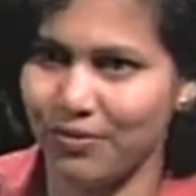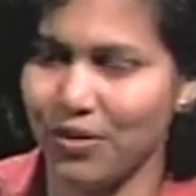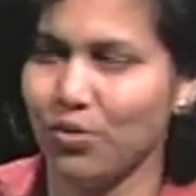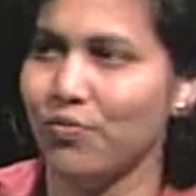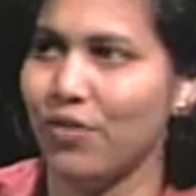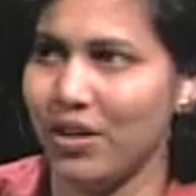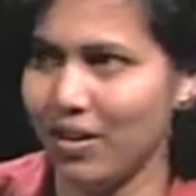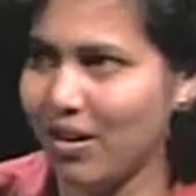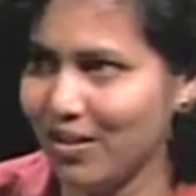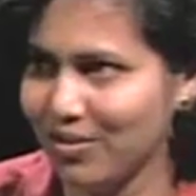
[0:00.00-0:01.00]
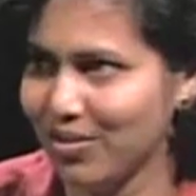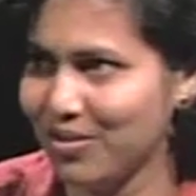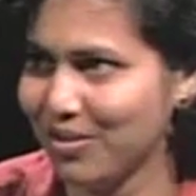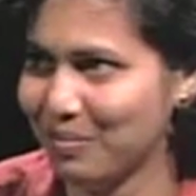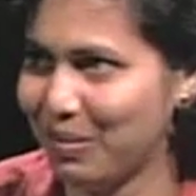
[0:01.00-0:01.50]
I found it very hard
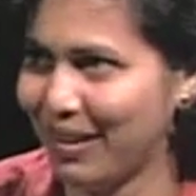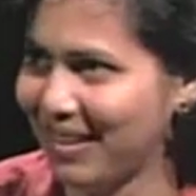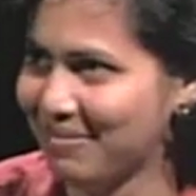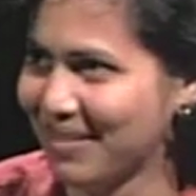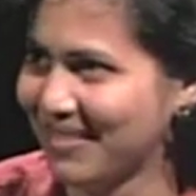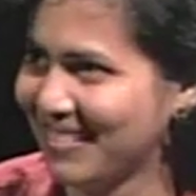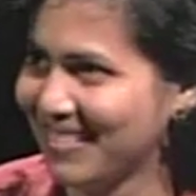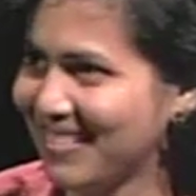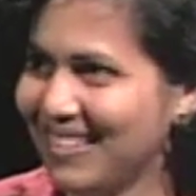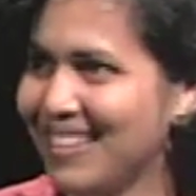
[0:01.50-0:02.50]
not to complain about it.